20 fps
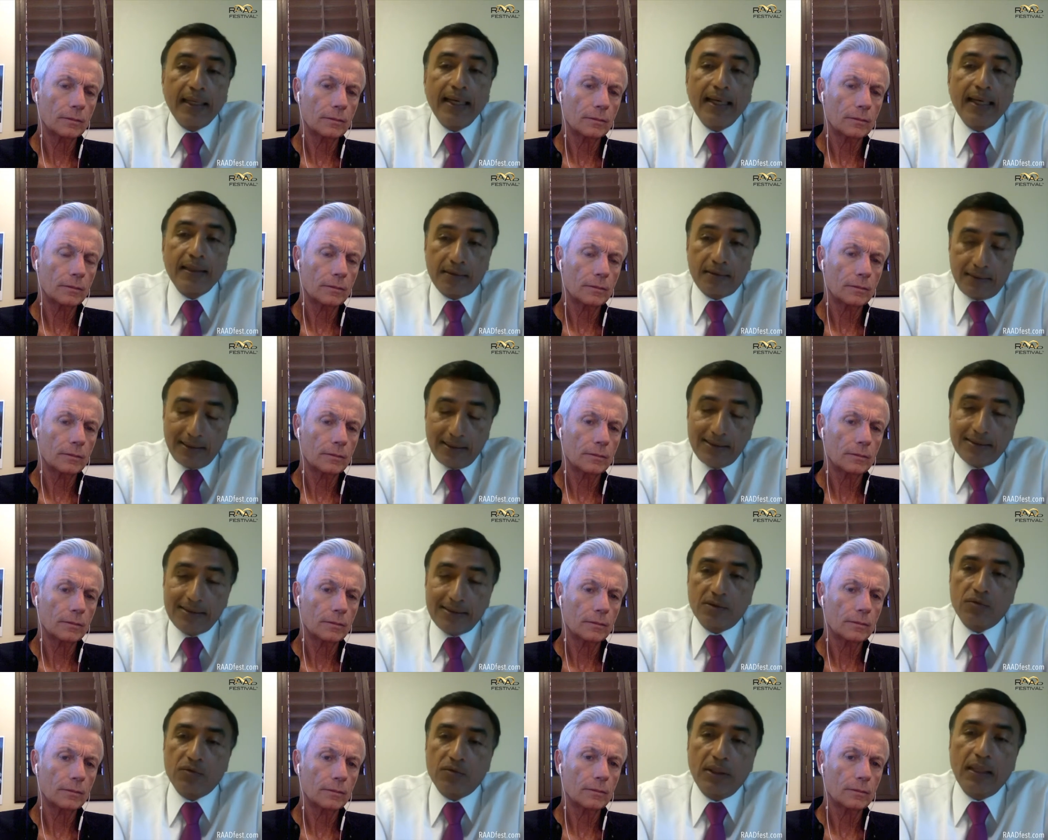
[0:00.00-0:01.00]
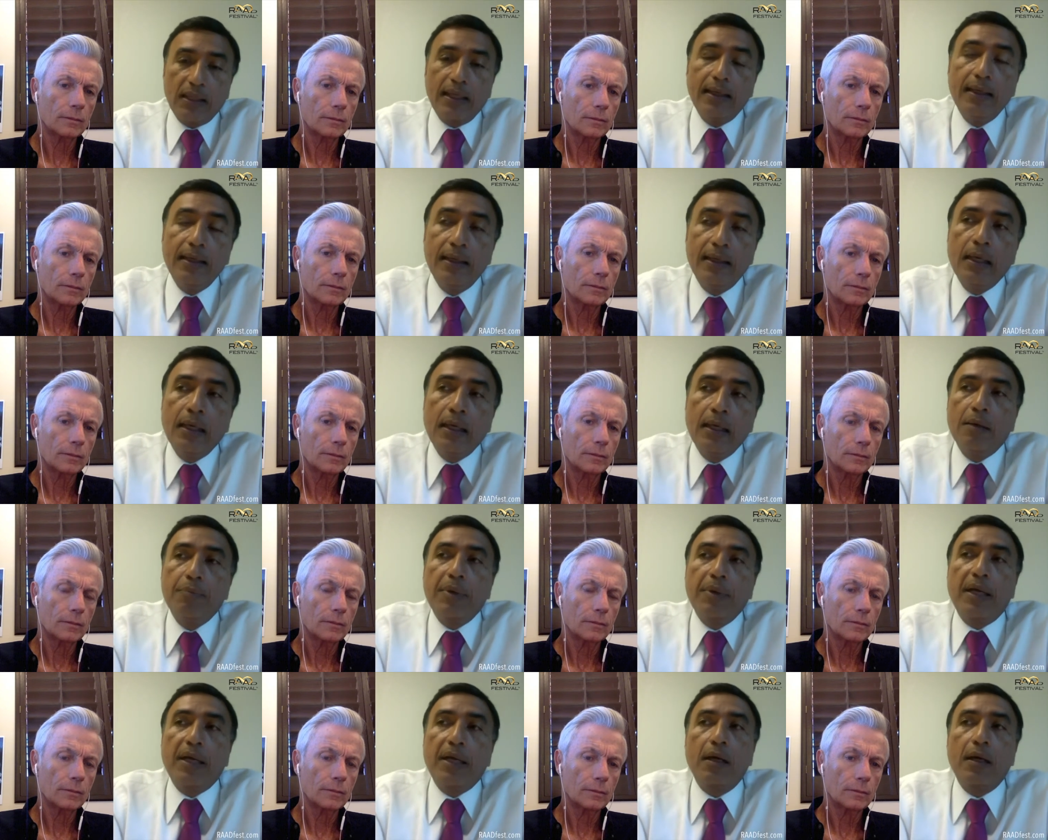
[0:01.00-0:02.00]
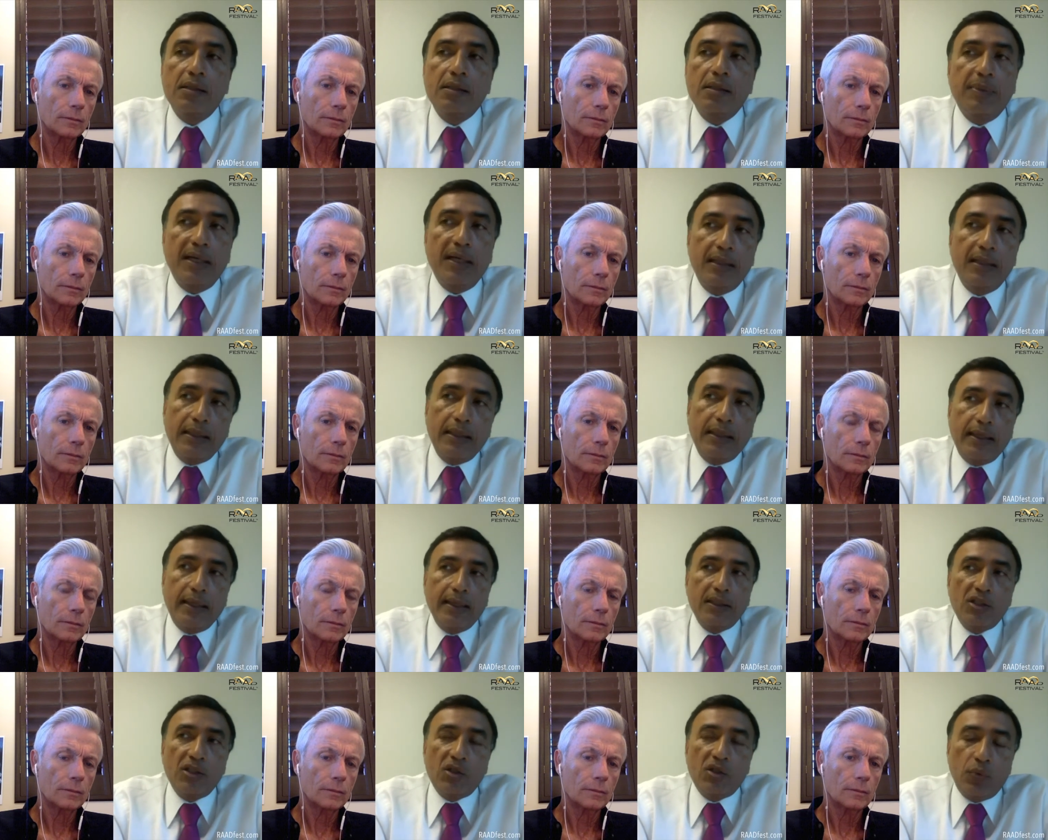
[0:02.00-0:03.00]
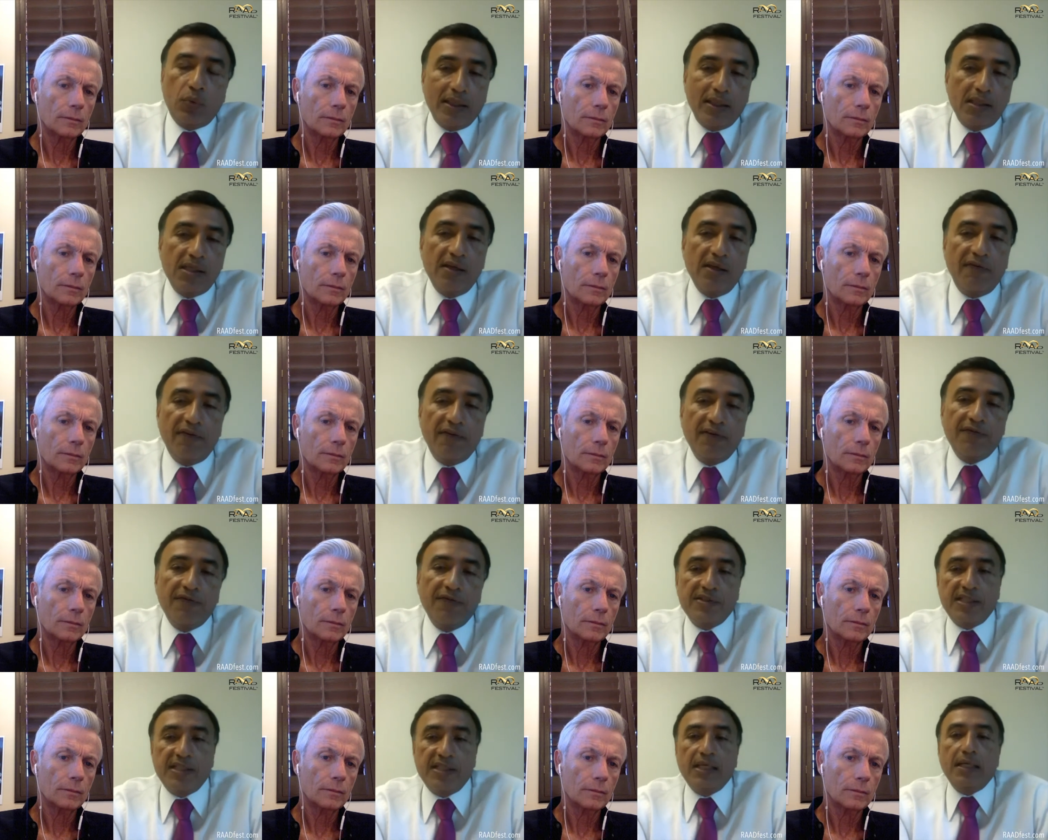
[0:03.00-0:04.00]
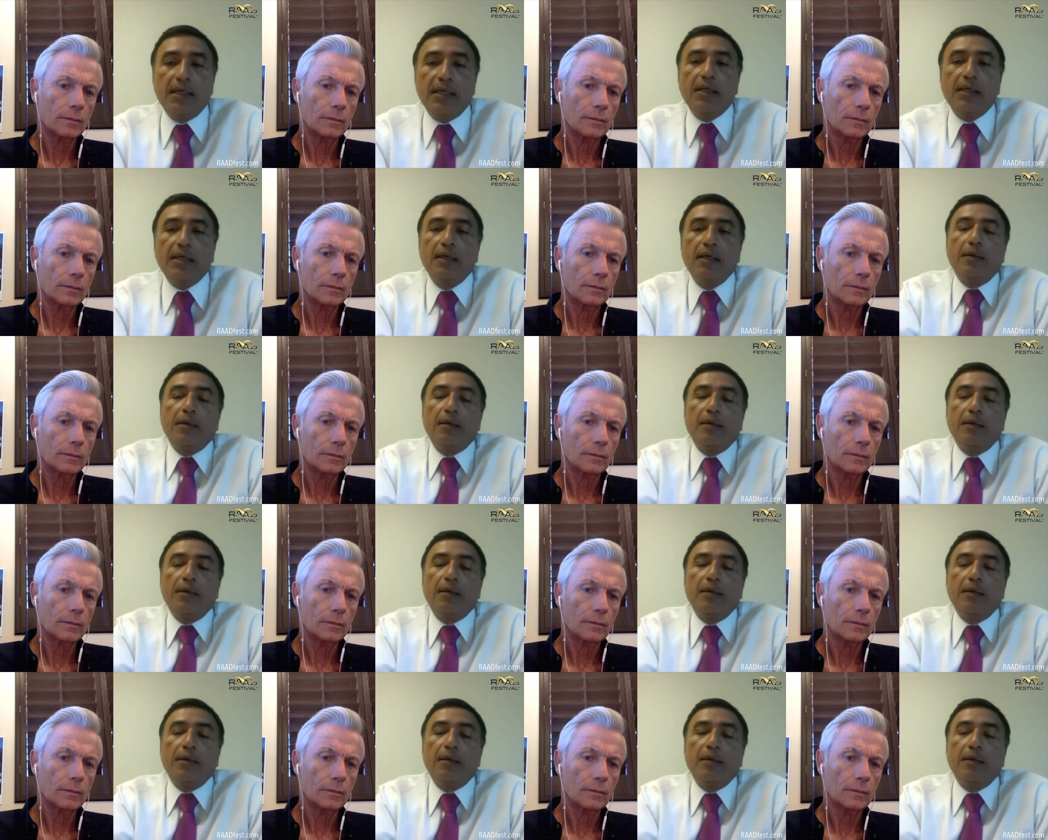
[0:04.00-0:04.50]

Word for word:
Speaker 1: ahead, a crisis really, because by the year twenty fifty,